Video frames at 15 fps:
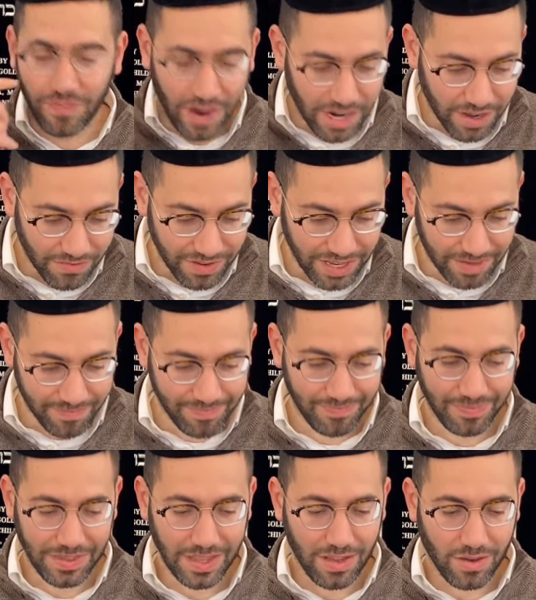fun of him,
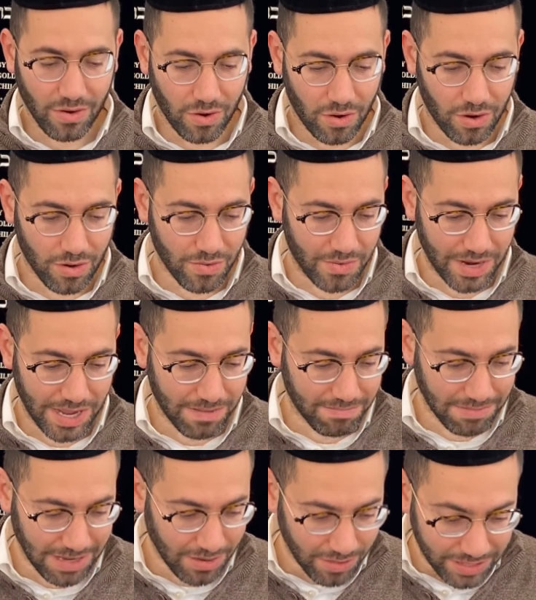or,
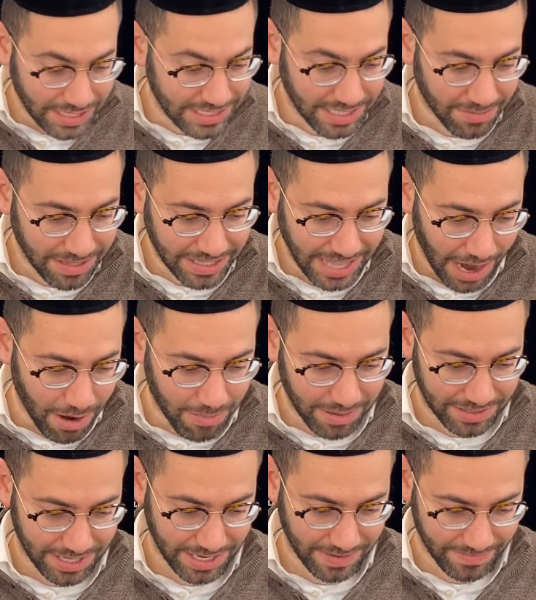um, or did something terrible
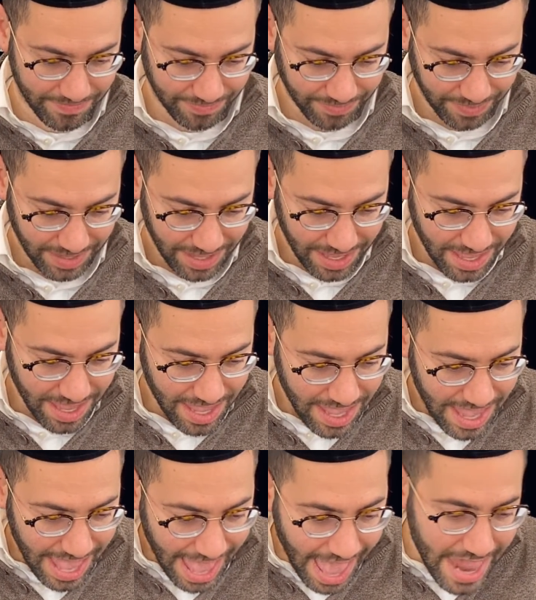to him.
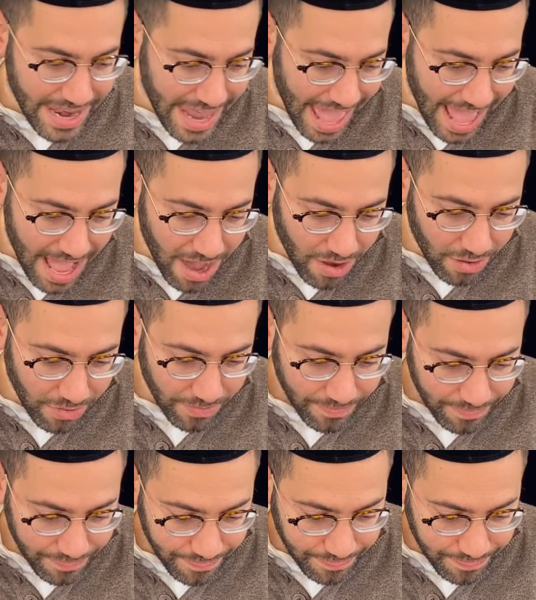And now,